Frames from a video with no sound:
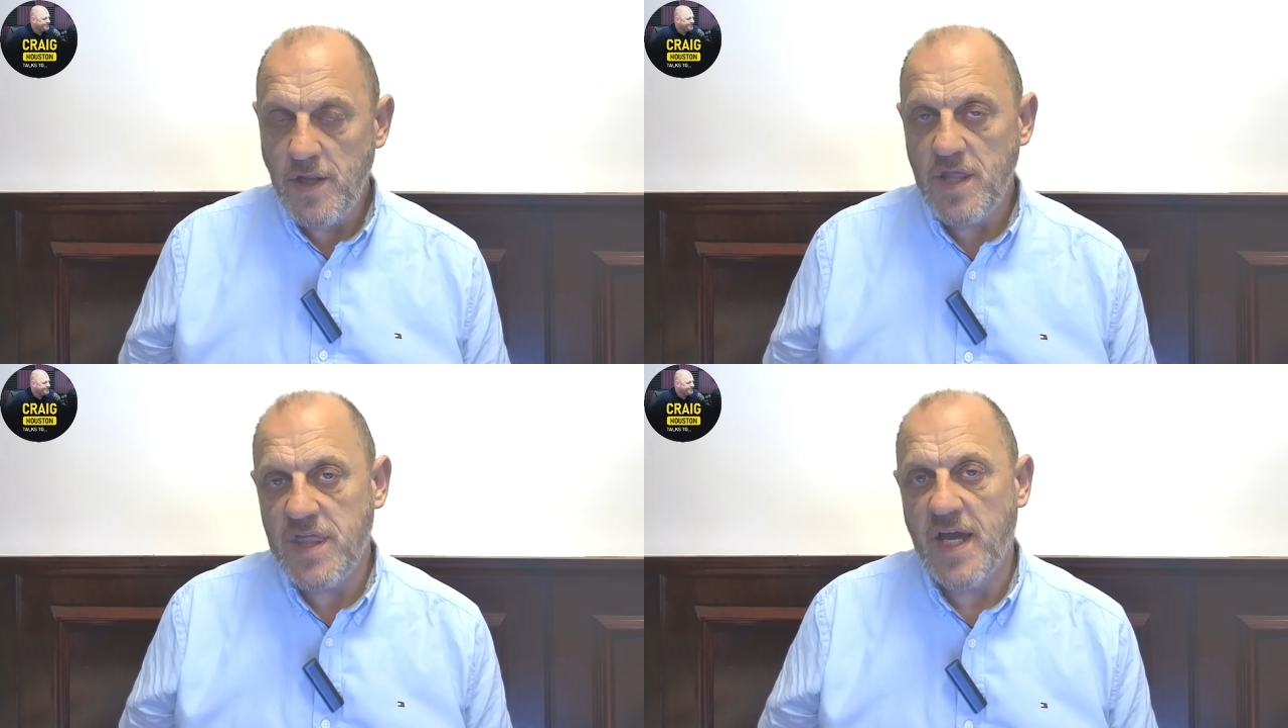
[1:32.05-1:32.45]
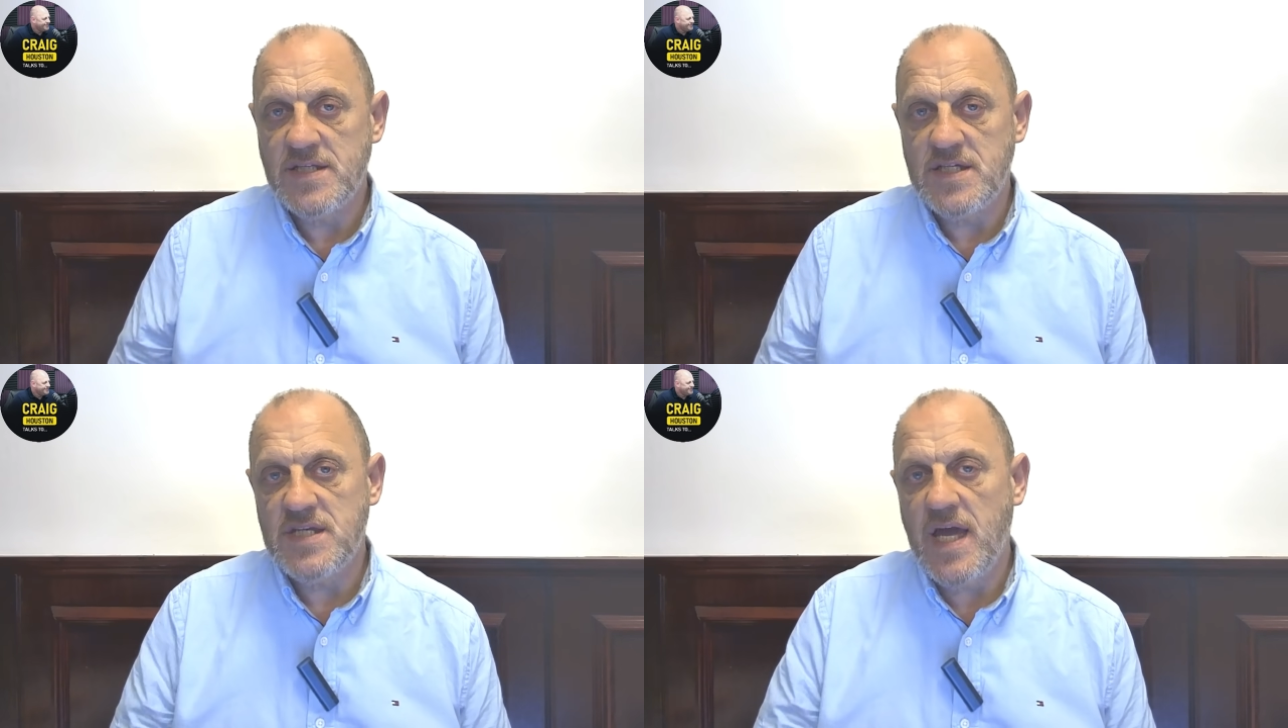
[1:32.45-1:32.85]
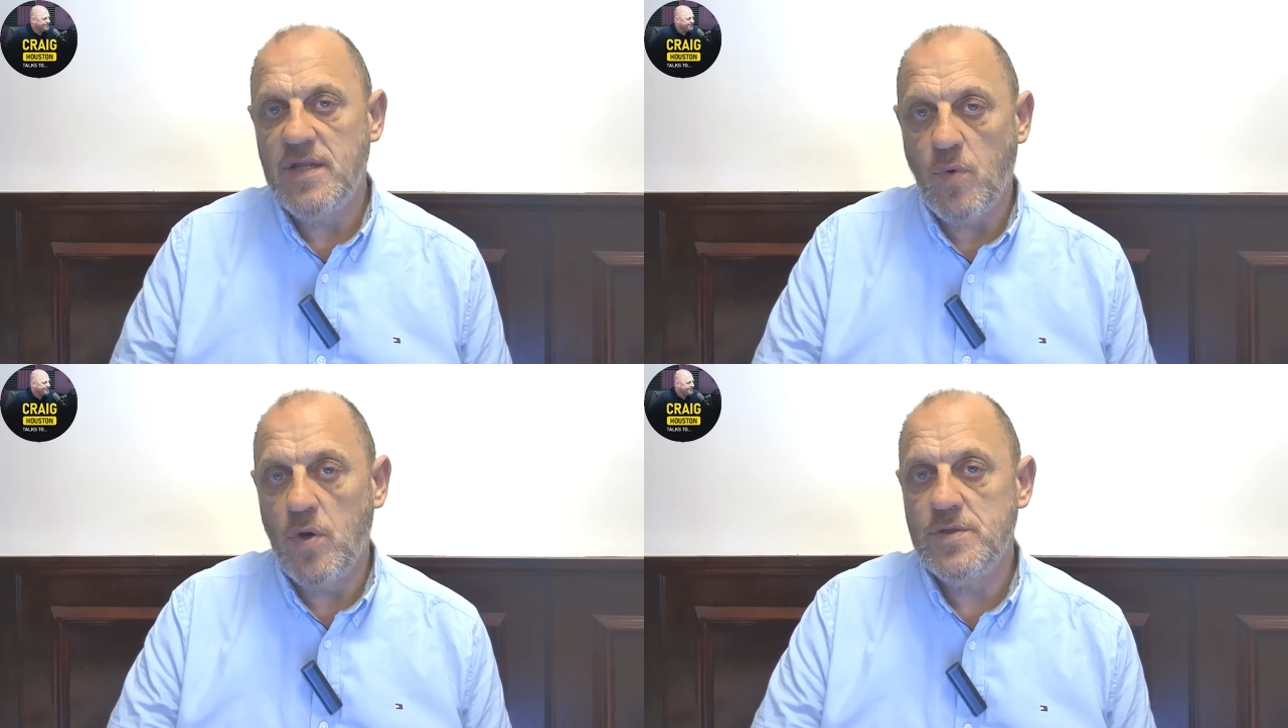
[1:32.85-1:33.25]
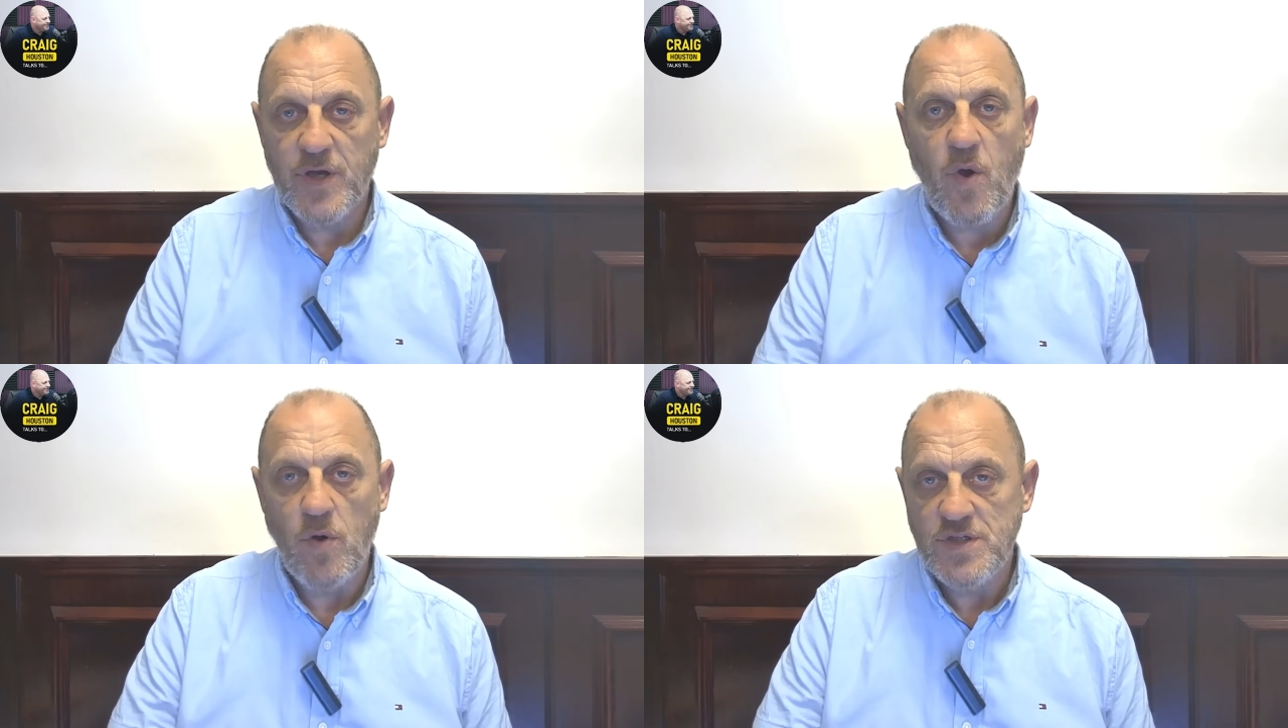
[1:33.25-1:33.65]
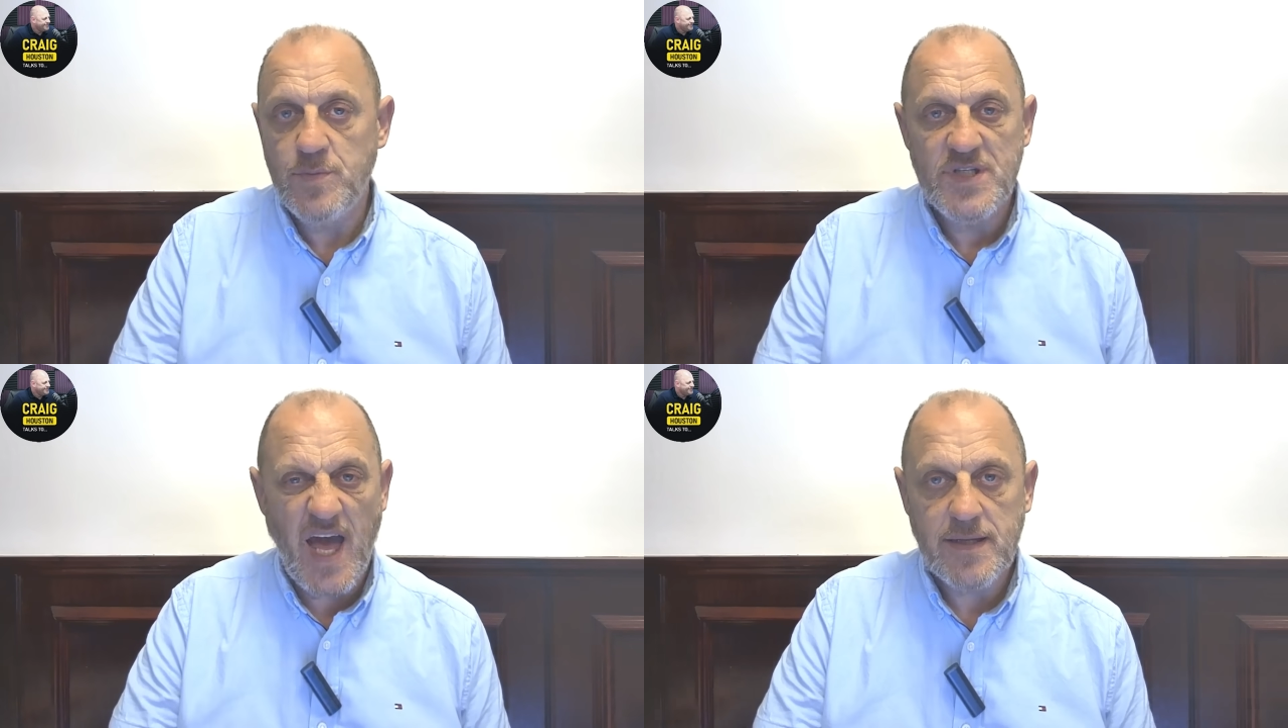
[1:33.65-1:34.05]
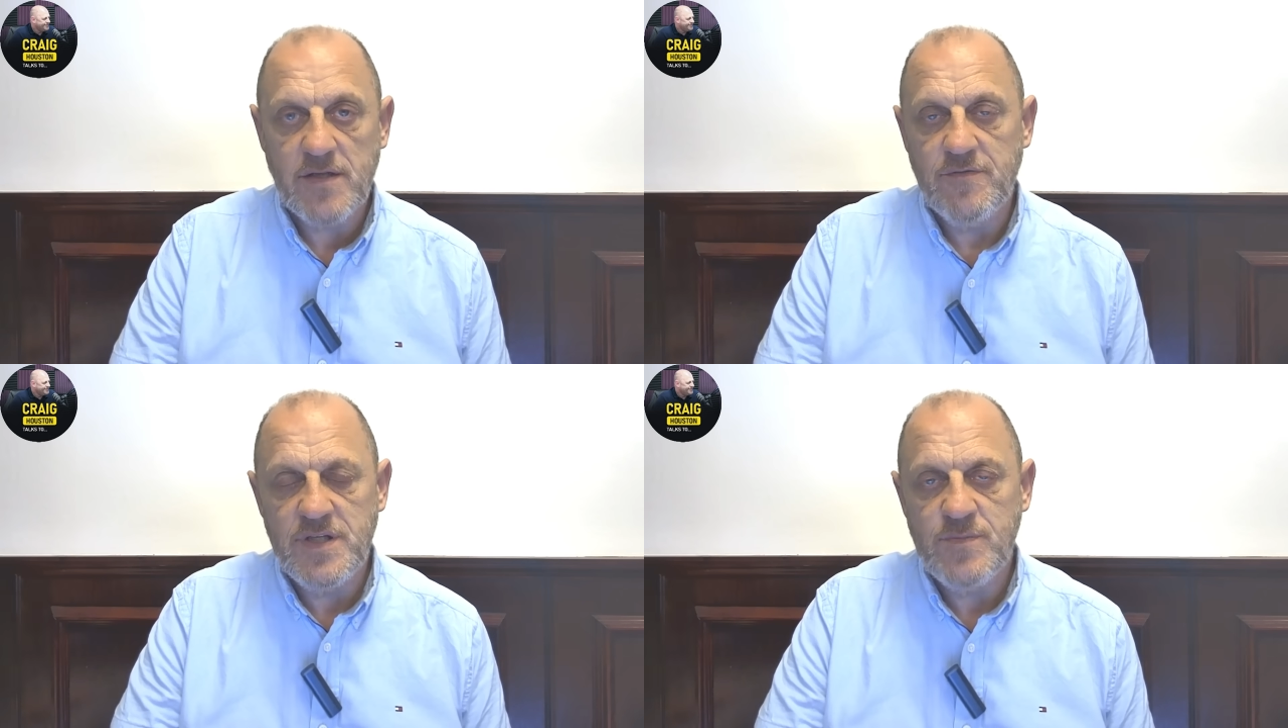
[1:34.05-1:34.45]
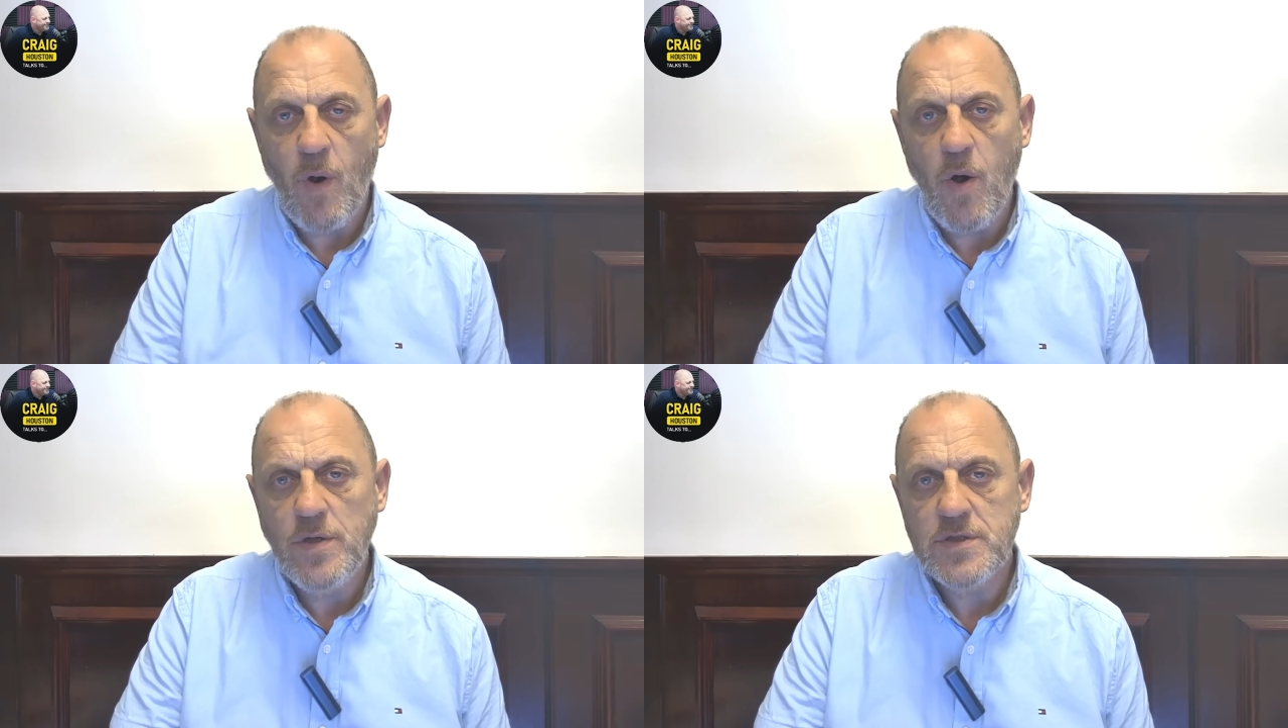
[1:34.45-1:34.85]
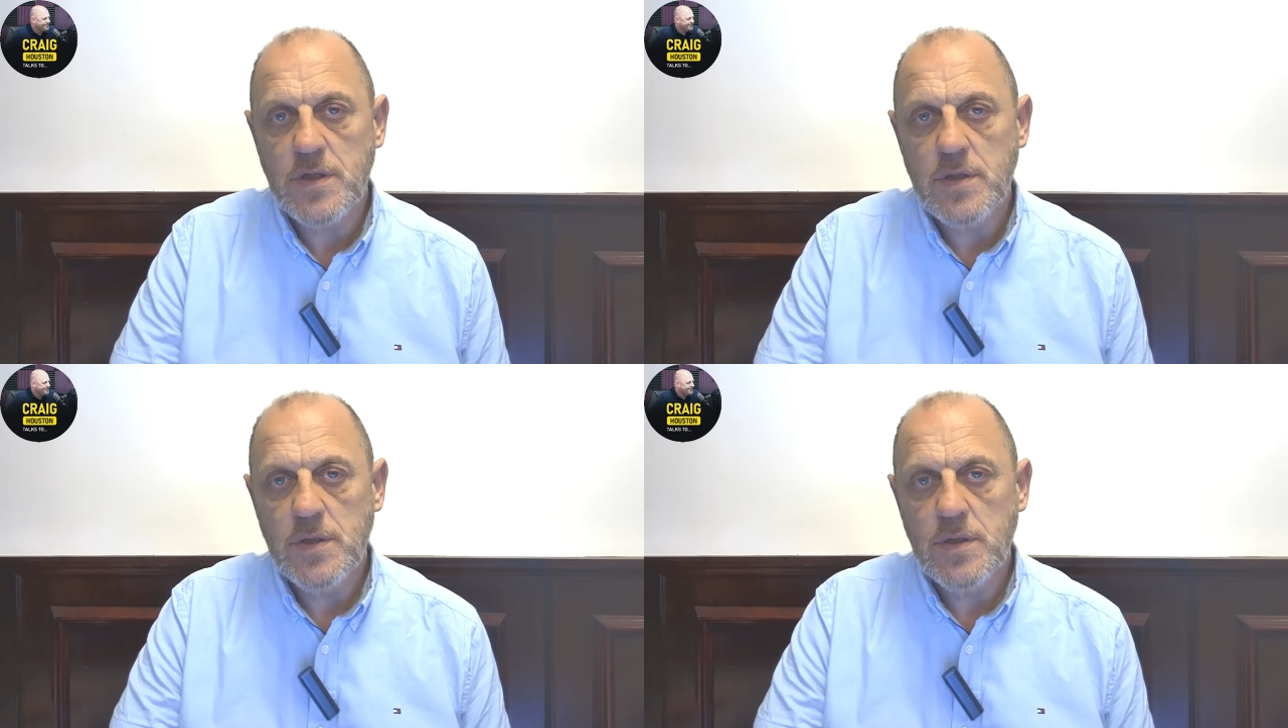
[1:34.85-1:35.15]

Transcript: of the things he said was because he was active in his mosque.